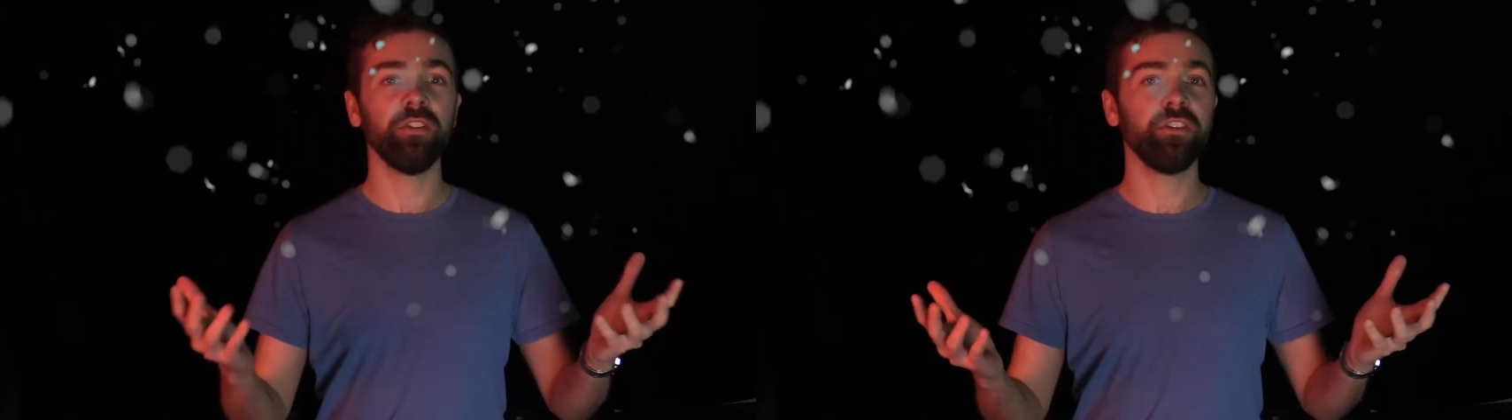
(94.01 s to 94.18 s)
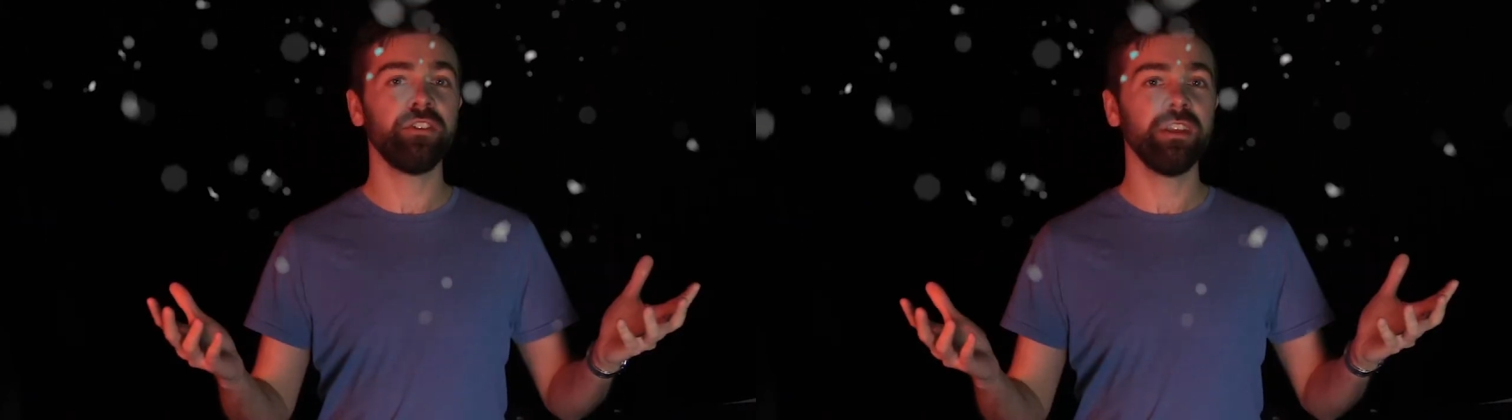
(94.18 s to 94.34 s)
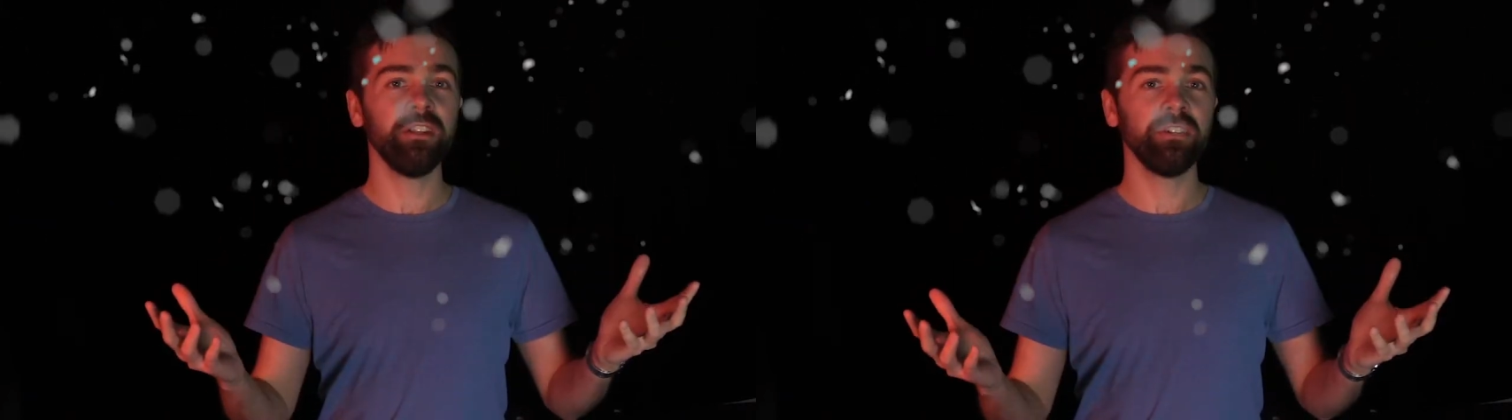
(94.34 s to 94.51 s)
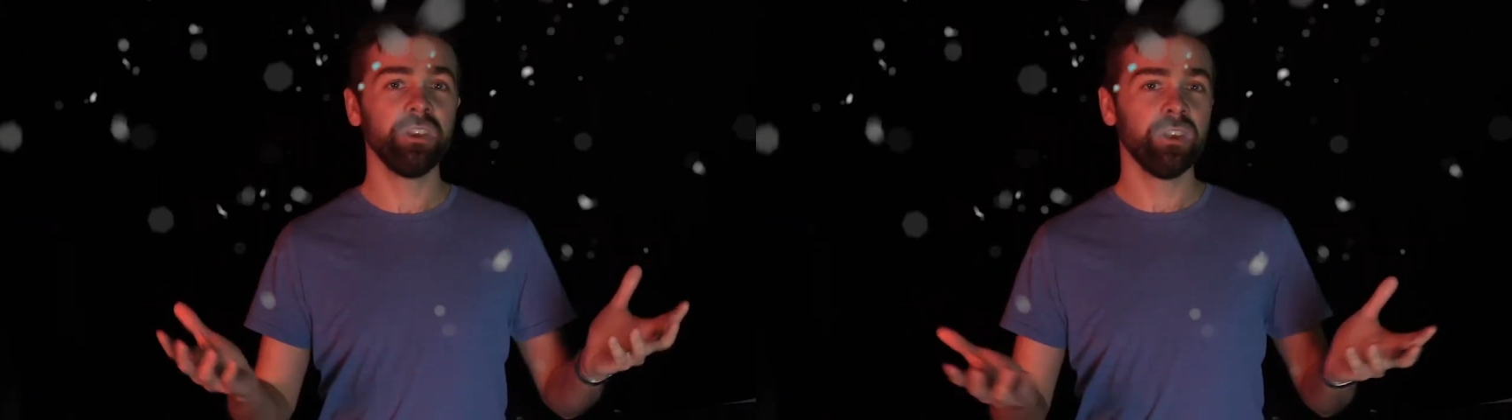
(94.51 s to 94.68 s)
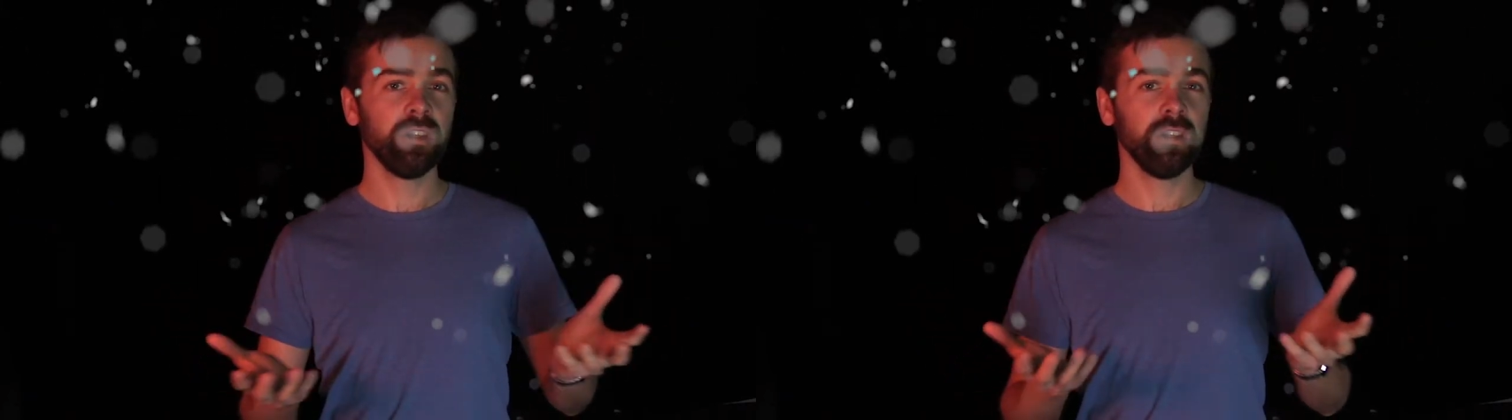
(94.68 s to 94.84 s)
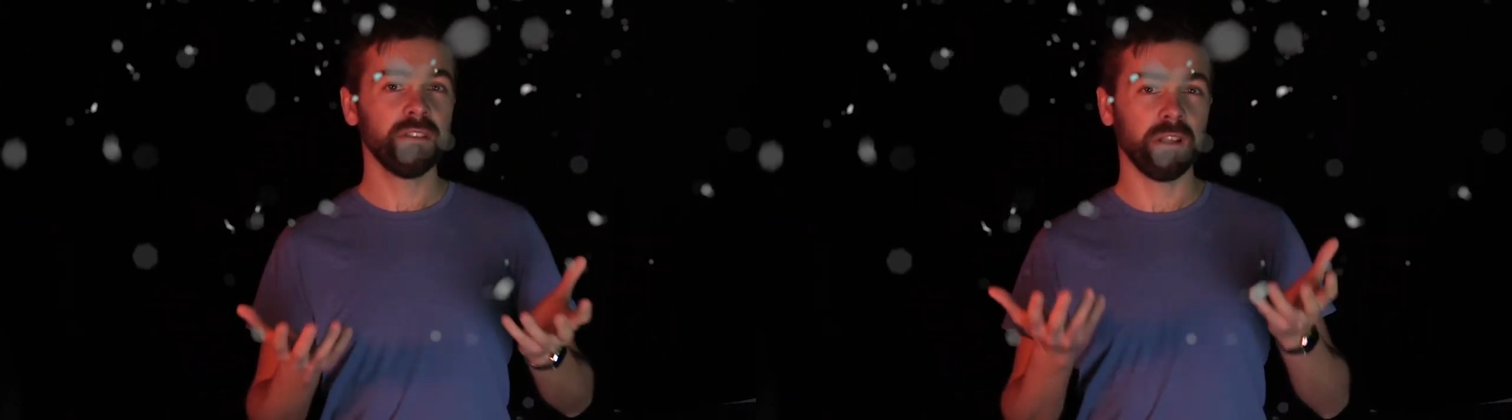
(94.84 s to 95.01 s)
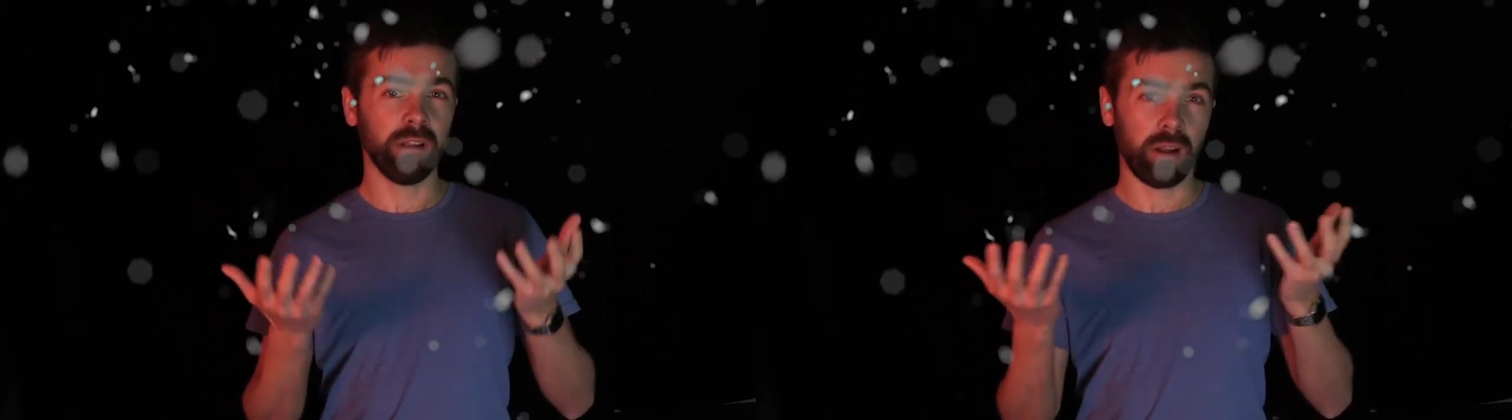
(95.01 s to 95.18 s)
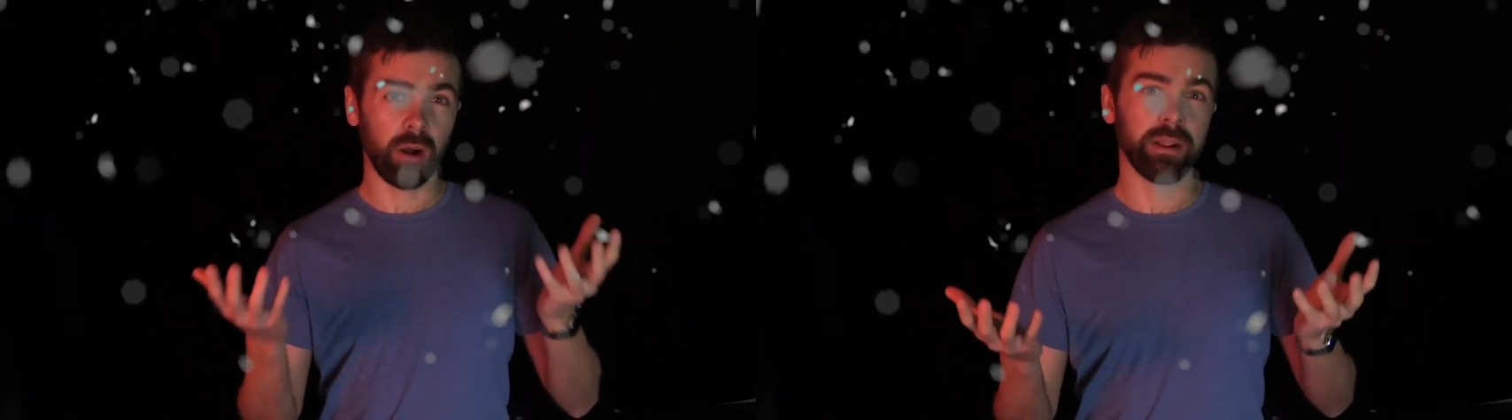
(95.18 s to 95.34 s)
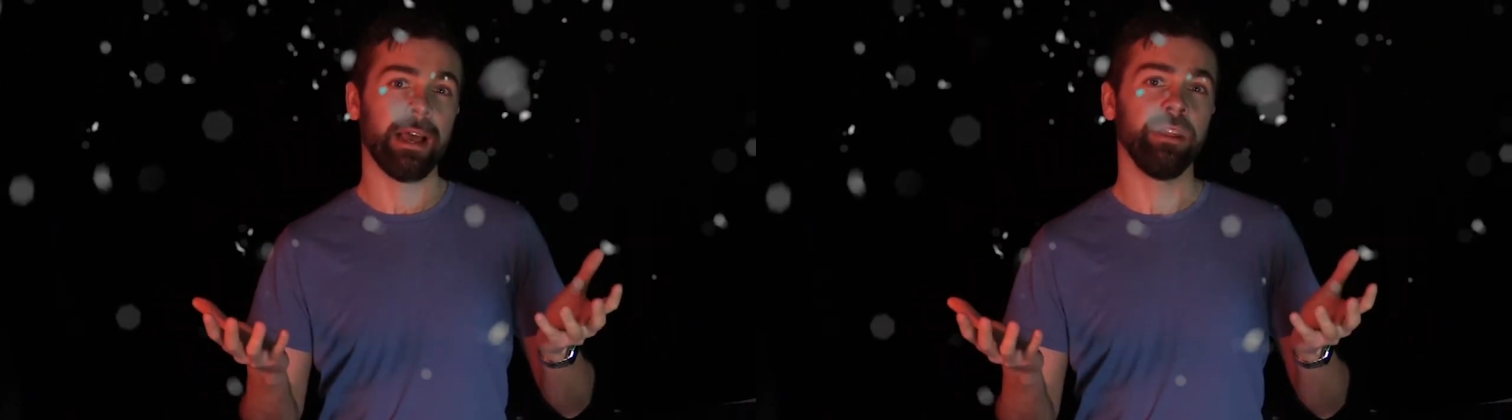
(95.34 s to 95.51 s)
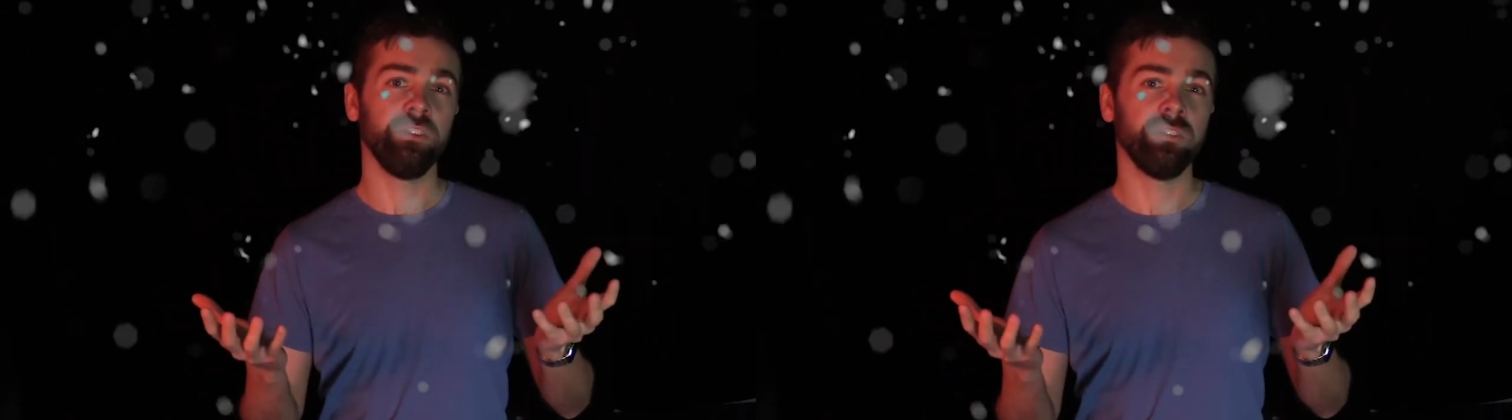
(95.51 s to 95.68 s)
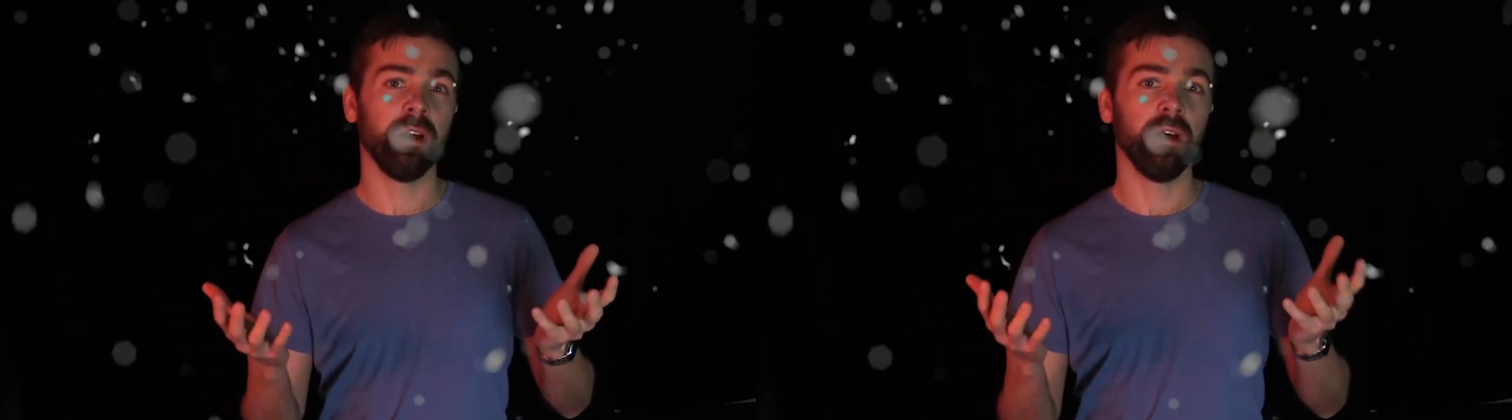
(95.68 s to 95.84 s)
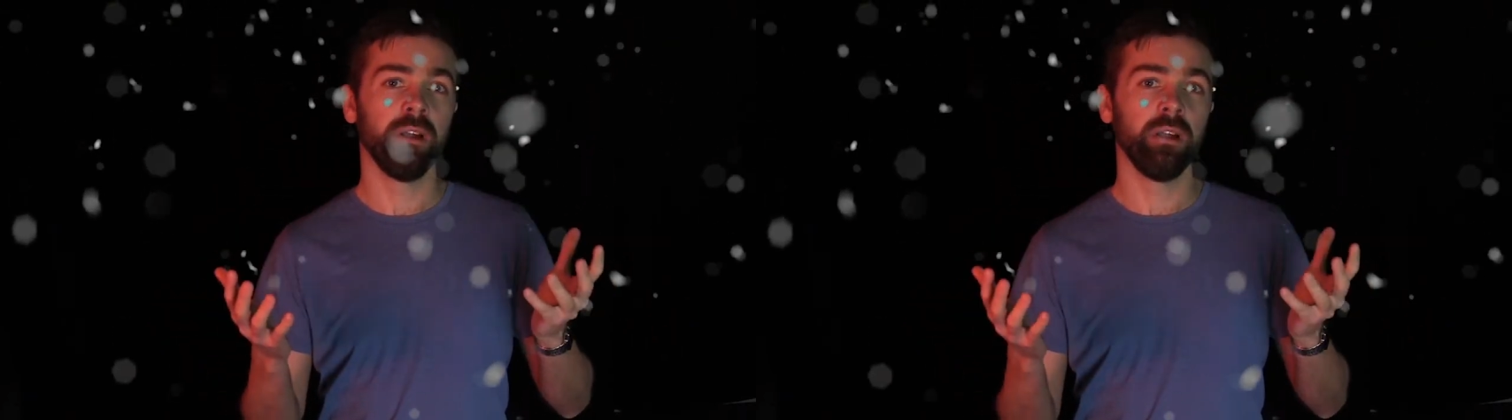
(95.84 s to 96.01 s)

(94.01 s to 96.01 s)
disease to lung cancer